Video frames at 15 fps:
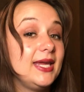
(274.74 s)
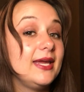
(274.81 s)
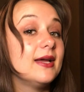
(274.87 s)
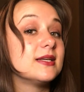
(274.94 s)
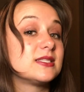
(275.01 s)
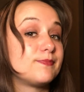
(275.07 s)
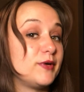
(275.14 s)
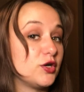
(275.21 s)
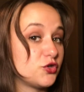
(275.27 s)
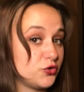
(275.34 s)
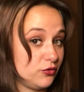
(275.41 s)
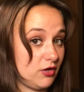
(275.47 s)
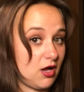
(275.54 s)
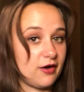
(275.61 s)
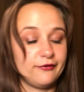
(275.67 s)
a spiritual
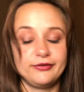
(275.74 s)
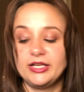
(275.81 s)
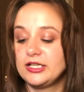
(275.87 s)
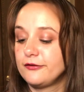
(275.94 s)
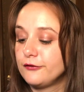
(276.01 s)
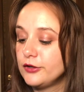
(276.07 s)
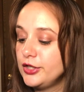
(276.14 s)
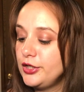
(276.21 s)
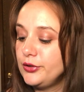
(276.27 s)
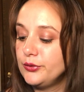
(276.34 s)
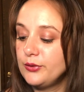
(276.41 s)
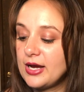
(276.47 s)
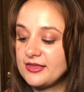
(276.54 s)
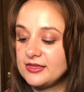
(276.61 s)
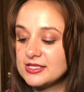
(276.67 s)
conflict for
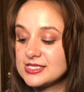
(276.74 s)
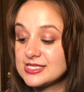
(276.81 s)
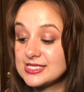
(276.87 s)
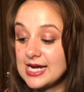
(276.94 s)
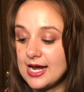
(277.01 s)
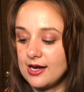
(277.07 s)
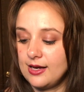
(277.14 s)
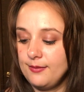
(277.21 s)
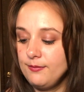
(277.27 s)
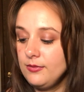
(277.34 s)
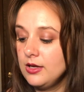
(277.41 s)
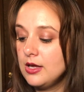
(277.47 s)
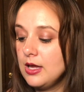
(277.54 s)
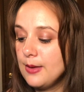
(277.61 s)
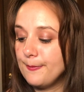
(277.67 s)
you at this time,
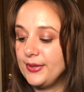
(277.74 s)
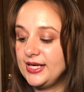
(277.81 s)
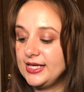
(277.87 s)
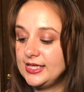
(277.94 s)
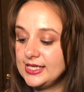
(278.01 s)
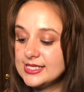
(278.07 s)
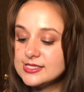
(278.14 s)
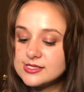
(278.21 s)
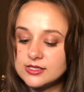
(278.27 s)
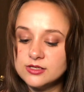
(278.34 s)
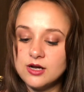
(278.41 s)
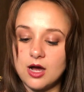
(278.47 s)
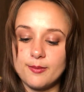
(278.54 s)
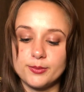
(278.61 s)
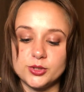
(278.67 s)
but it is an
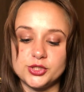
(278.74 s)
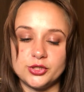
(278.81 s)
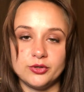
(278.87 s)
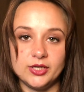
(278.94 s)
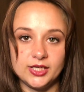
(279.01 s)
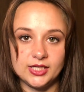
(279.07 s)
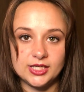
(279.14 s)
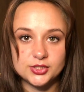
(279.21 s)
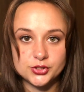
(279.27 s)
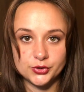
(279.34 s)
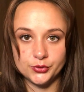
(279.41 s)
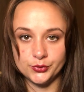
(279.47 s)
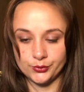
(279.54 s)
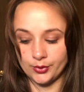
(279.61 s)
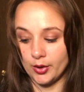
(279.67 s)
opportunity to
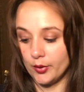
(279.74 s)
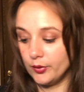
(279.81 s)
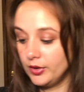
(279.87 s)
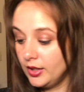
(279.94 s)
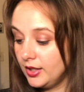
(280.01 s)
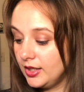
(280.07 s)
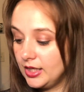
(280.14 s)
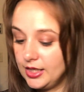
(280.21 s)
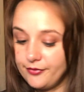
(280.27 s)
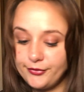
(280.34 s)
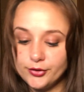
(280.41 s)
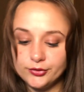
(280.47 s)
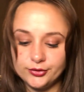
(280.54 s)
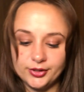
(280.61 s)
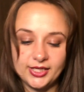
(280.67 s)
grow. If
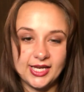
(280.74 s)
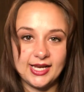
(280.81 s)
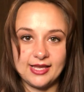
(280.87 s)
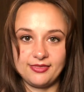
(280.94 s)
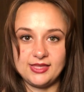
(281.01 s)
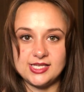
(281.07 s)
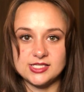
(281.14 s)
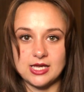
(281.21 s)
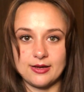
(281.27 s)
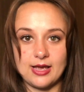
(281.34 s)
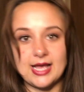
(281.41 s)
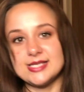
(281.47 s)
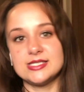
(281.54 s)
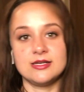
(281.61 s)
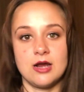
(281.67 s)
you're looking at these
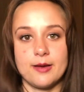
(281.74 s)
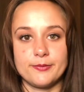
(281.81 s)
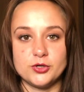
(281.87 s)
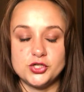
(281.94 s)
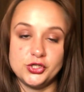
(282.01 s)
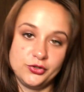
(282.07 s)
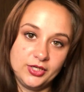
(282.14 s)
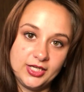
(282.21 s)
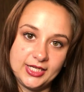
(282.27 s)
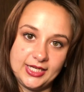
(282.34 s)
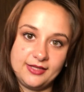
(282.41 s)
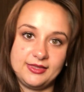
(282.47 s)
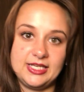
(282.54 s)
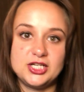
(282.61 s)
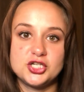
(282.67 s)
as an
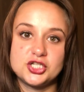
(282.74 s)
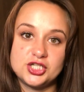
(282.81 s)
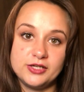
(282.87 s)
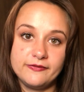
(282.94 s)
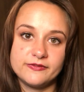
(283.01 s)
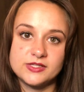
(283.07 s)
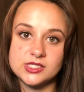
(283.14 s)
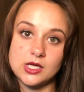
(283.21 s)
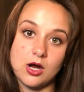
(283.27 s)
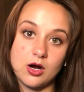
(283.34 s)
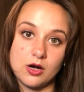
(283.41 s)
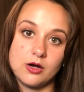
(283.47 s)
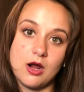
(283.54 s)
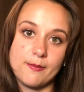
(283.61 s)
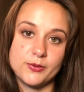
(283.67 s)
opportunity, these shifts
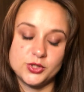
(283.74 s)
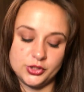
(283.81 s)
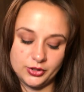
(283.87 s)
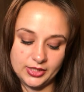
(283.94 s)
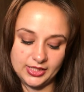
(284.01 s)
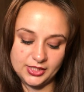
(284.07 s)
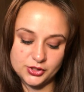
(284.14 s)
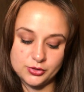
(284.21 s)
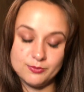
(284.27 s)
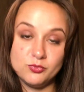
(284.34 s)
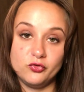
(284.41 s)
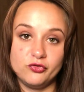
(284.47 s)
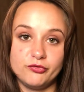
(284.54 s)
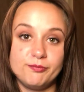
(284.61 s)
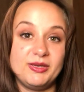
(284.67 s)
are an opportunity to
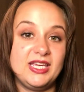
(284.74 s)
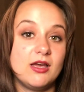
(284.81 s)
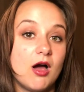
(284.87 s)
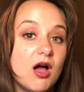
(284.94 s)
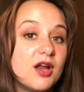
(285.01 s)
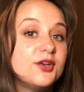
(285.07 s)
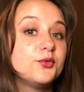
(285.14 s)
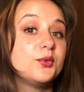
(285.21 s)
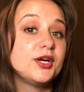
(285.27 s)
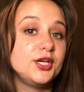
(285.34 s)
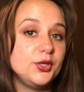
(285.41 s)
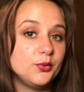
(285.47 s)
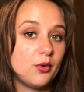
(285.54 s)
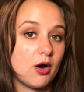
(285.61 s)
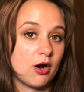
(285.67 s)
move beyond where
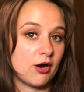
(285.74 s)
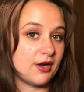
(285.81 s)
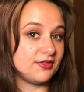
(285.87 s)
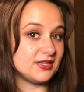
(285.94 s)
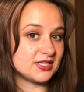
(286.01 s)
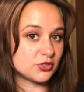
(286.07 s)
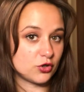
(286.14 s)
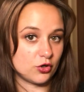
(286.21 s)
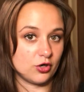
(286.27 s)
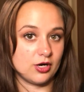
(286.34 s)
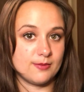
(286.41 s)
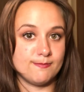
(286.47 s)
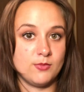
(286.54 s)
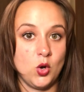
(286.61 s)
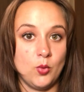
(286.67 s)
you are at this
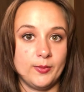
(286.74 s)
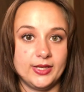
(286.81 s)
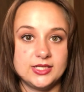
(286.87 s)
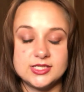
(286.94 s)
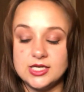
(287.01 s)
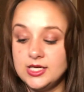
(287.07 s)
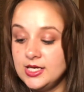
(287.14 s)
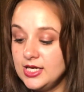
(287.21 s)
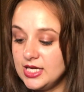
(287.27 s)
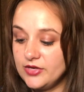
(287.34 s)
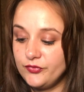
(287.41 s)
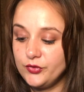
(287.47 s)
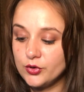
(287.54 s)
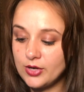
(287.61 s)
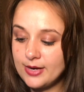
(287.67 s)
current moment.
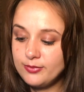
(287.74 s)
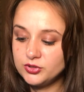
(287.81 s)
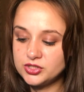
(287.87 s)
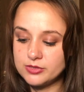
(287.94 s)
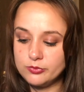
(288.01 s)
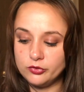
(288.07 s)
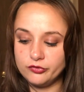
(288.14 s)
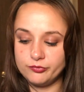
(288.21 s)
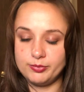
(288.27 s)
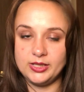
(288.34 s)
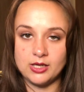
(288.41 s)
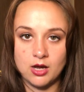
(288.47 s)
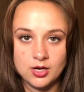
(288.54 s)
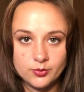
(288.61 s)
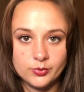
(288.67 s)
If you're able to move
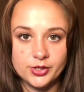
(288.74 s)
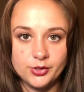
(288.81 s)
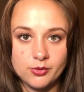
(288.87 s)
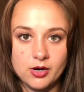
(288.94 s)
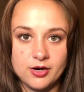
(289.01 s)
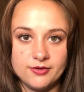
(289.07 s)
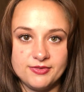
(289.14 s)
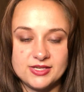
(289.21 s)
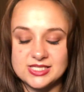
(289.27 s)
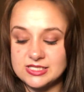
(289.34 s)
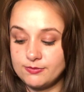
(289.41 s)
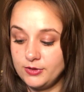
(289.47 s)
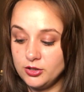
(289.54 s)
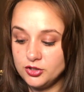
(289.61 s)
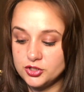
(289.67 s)
beyond where you are in this
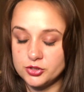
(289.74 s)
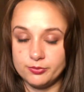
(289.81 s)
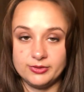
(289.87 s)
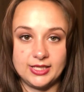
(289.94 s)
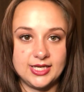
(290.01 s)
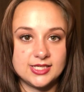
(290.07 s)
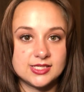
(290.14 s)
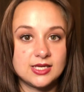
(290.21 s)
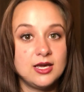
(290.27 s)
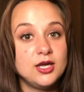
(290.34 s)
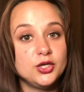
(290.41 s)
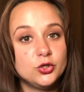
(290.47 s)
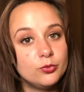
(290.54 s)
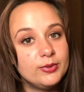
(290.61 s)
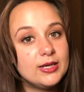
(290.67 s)
spiritual place,
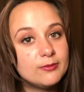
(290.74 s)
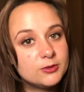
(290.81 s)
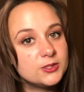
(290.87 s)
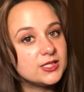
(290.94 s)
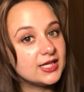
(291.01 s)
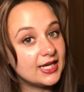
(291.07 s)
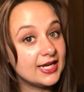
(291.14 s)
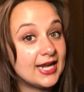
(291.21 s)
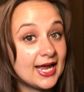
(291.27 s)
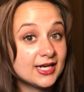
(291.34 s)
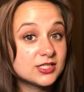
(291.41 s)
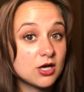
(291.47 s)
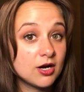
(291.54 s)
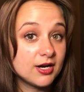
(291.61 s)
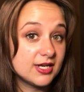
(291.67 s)
you'll be able to
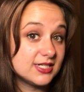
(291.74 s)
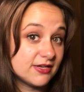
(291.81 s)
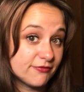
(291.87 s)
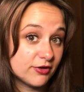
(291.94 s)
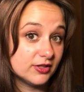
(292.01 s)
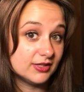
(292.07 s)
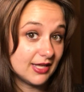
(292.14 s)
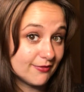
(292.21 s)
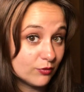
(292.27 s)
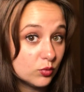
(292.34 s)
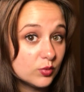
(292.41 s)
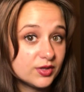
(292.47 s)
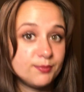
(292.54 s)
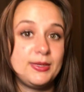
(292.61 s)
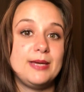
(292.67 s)
connect on a different level
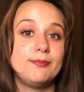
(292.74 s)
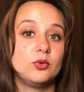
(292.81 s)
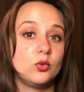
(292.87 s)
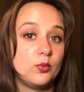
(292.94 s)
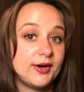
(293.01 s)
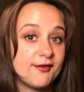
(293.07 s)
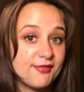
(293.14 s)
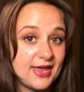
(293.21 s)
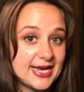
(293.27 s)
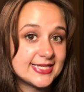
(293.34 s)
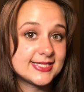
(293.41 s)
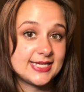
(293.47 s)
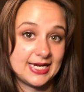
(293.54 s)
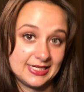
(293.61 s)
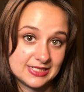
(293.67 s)
with people where they
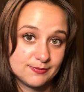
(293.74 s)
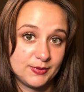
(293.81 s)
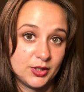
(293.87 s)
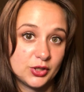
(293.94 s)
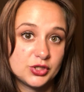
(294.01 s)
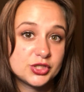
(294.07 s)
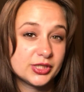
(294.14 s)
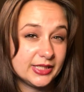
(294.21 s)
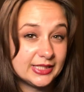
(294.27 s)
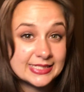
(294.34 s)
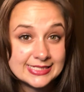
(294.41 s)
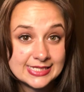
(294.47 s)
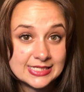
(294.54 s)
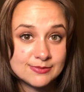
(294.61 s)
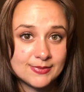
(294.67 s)
stand spiritually.
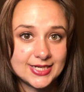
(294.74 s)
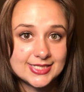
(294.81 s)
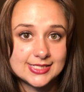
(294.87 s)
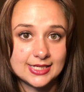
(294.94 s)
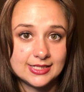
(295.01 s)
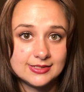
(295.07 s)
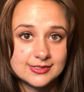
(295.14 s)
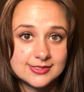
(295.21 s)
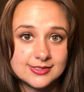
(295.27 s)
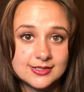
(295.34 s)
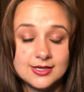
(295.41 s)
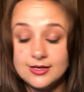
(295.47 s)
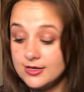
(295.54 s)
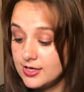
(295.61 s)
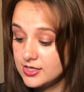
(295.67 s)
Does this make sense?
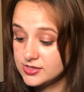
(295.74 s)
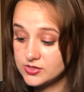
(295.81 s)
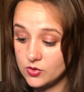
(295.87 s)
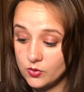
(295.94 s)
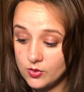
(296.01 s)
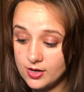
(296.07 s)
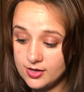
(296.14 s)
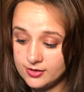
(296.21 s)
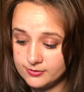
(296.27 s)
So